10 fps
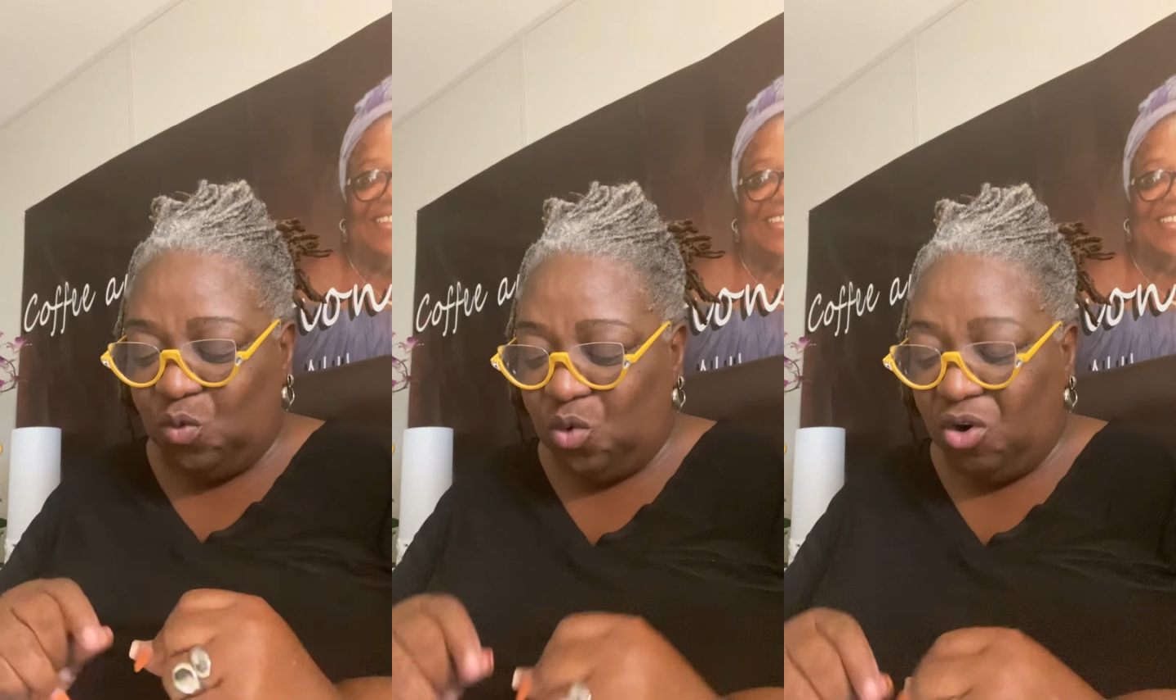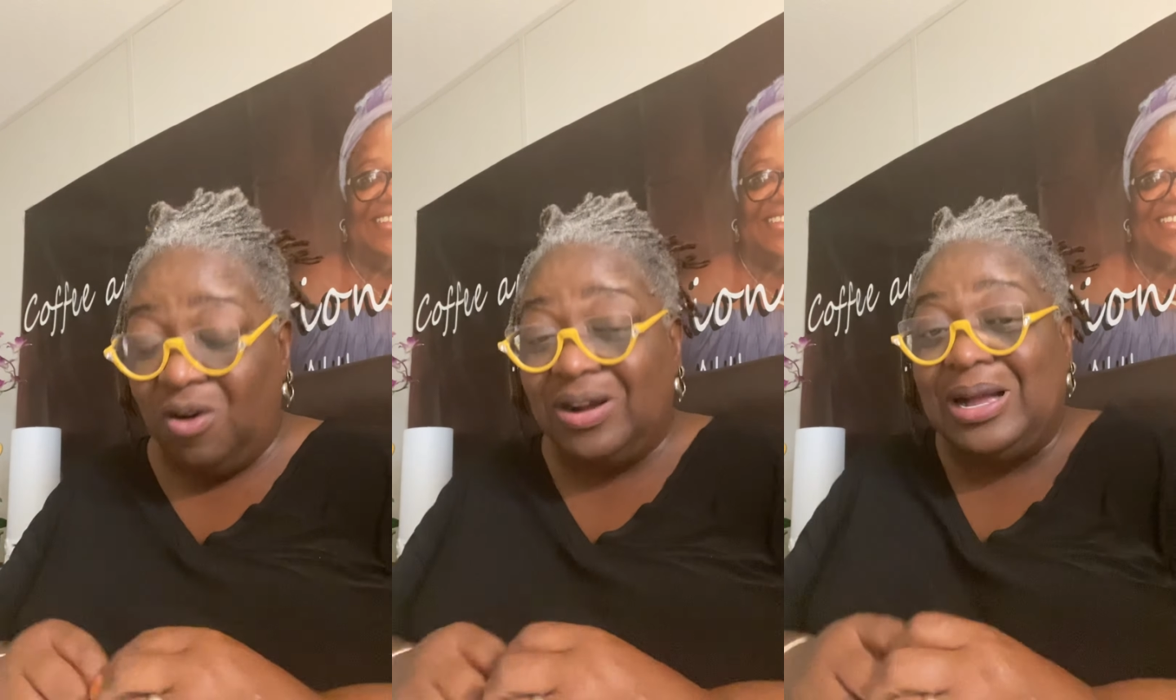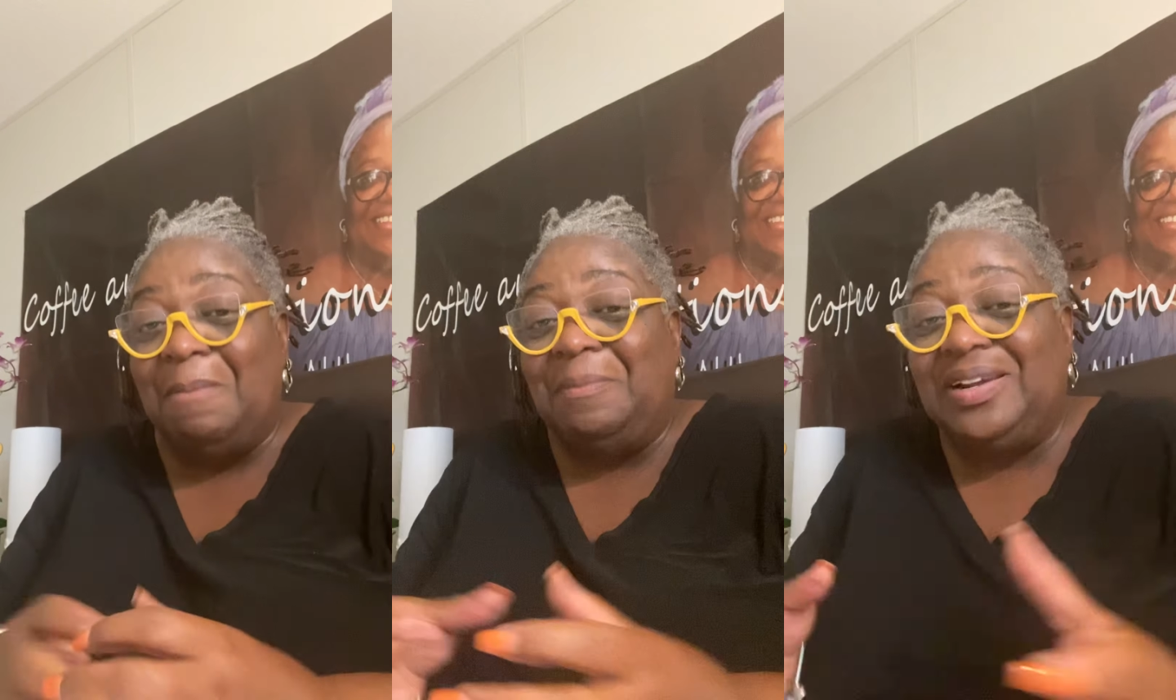world
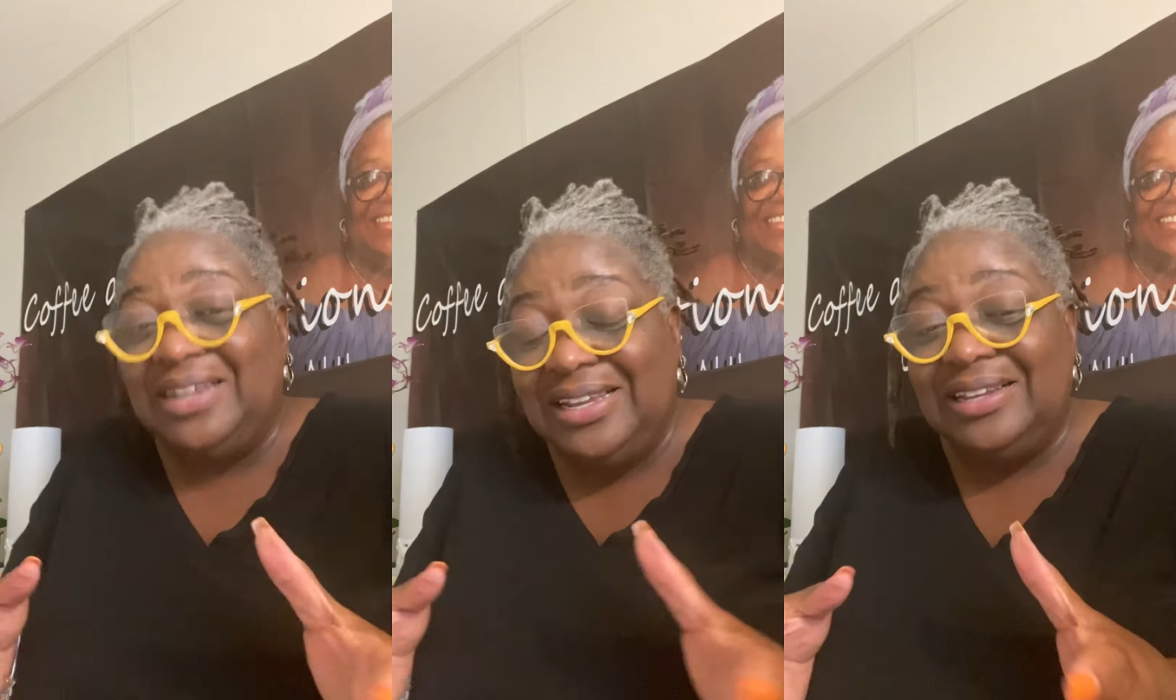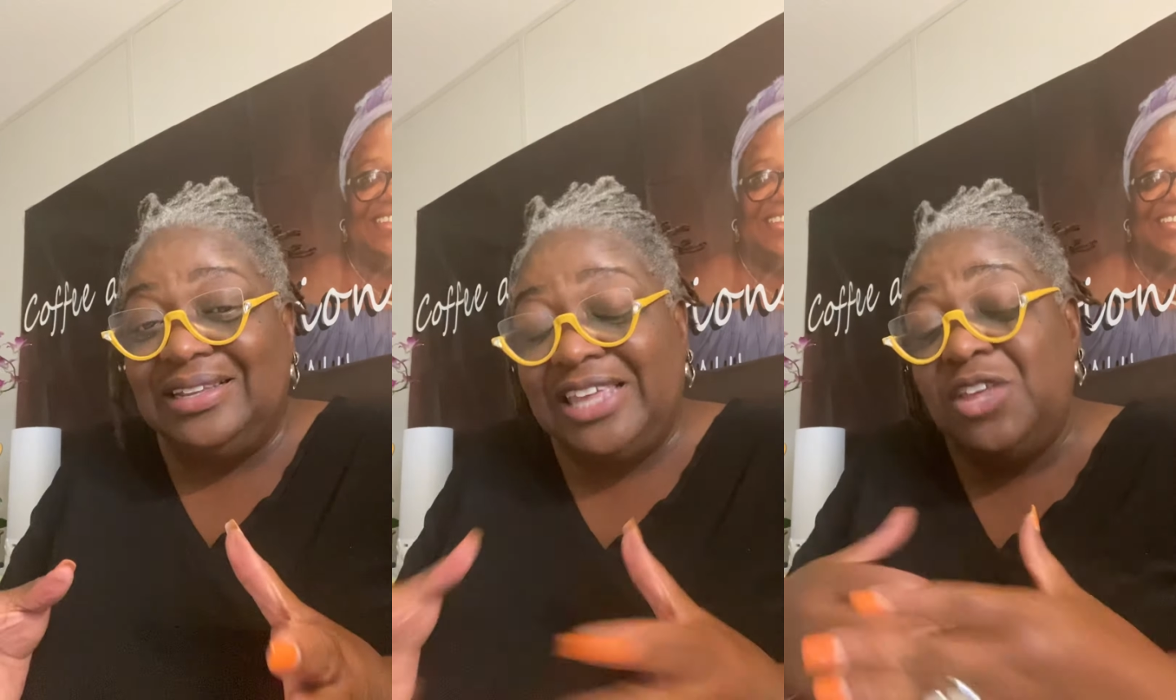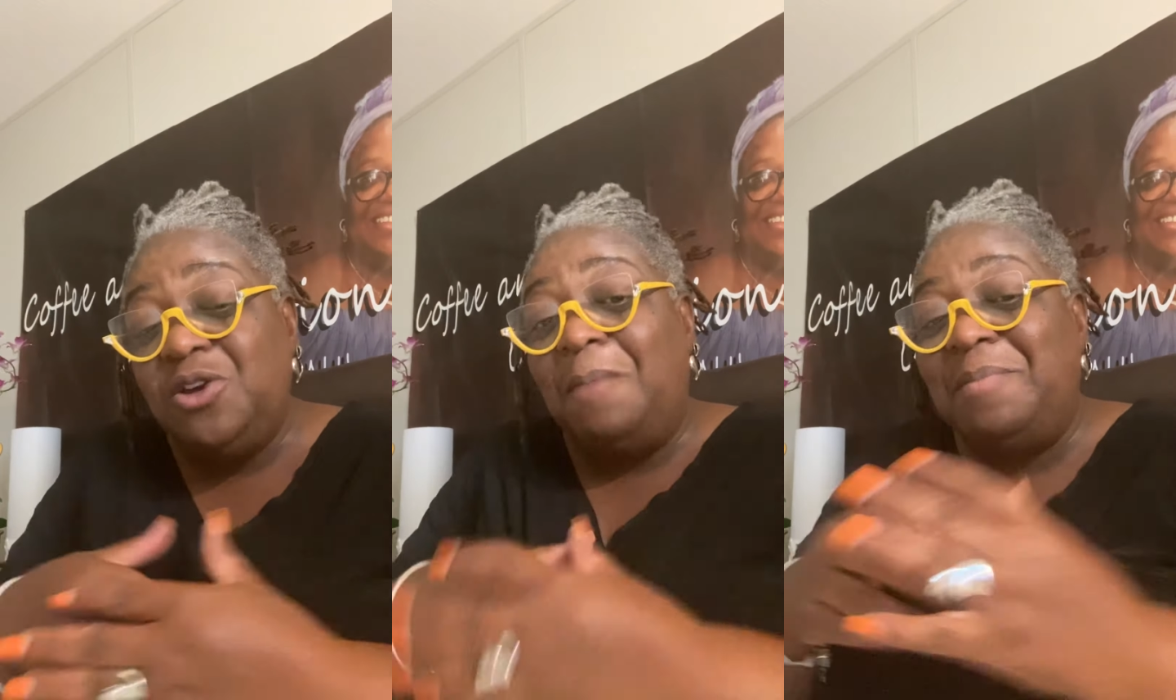complete.
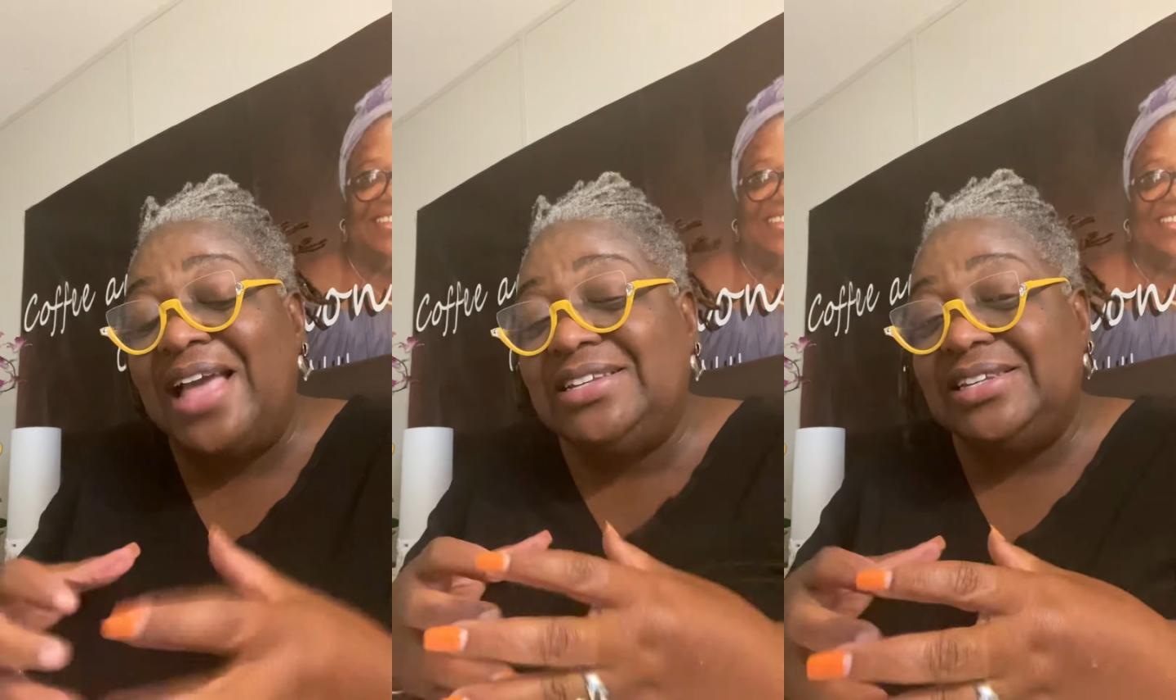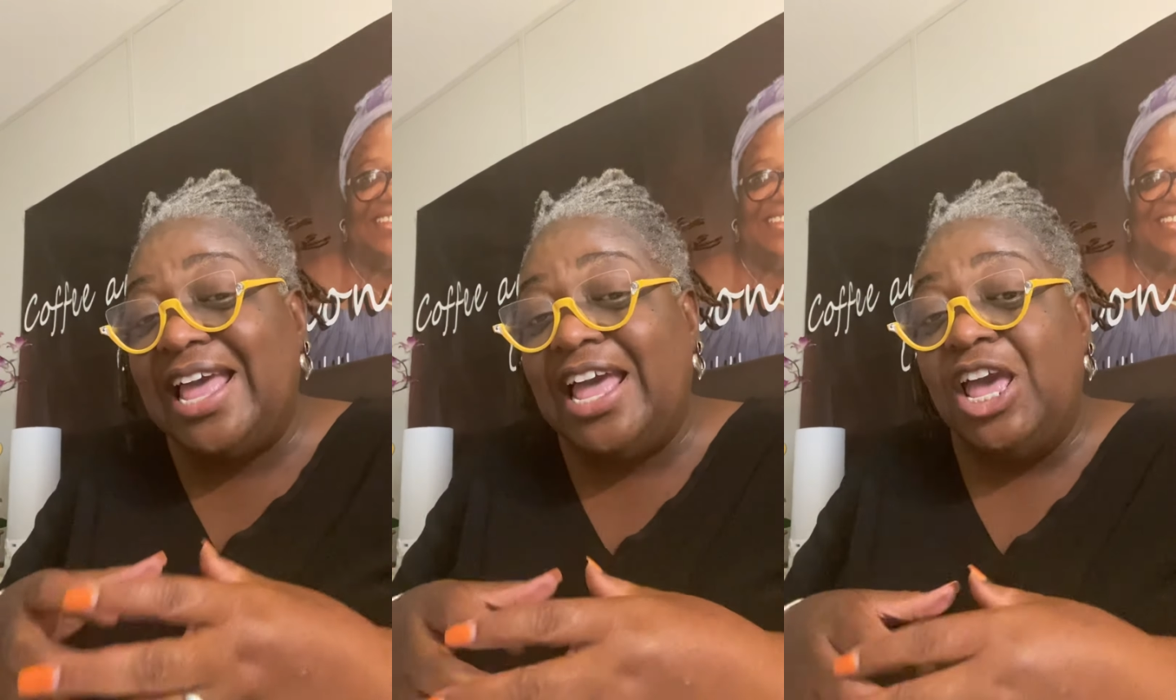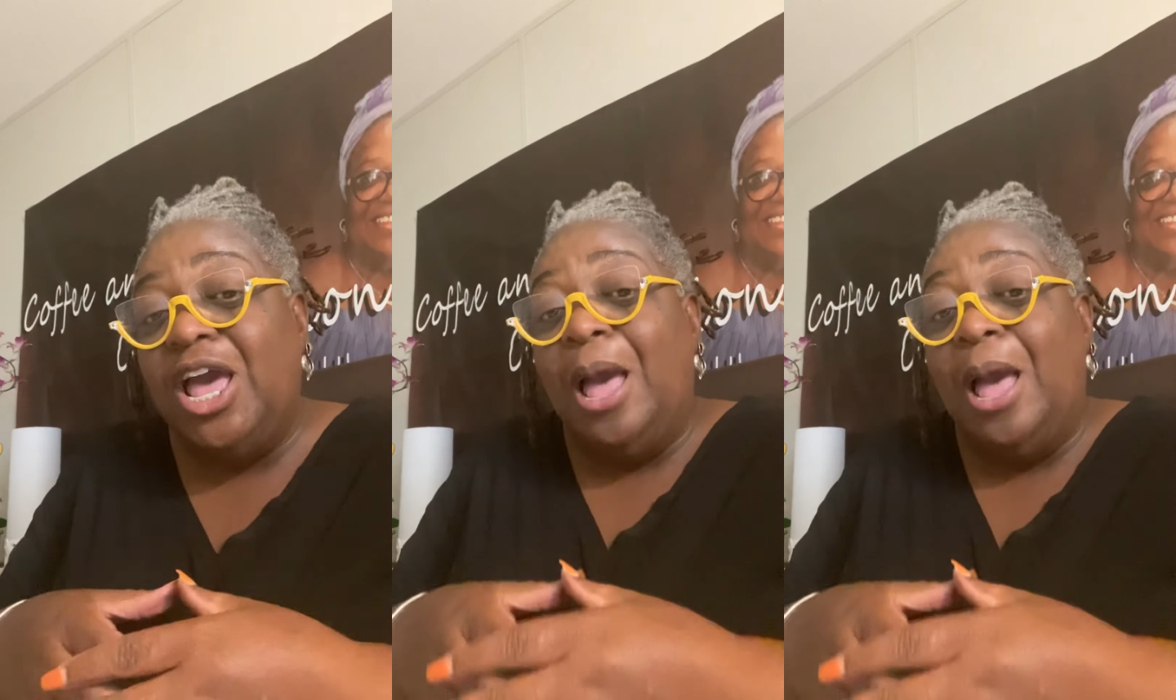Can you imagine that?